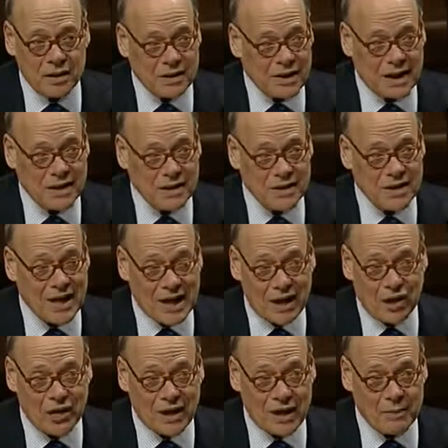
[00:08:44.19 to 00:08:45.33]
And they kind of
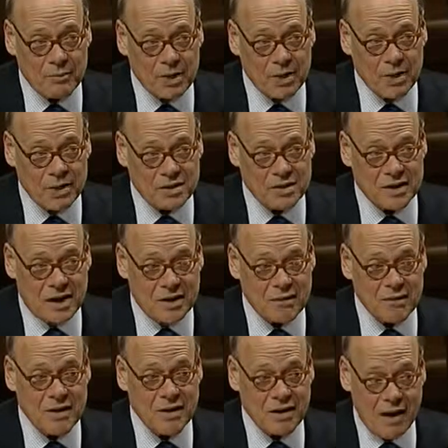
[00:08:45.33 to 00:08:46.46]
look at me and say,
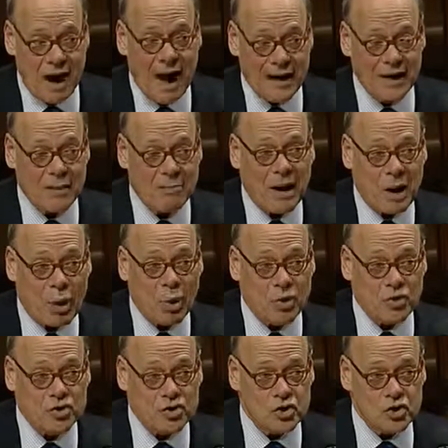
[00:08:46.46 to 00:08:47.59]
I get my
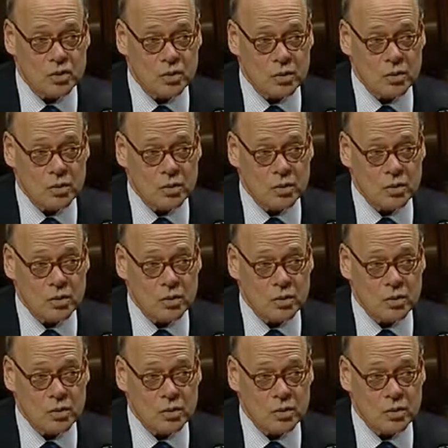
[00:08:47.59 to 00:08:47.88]
orders too.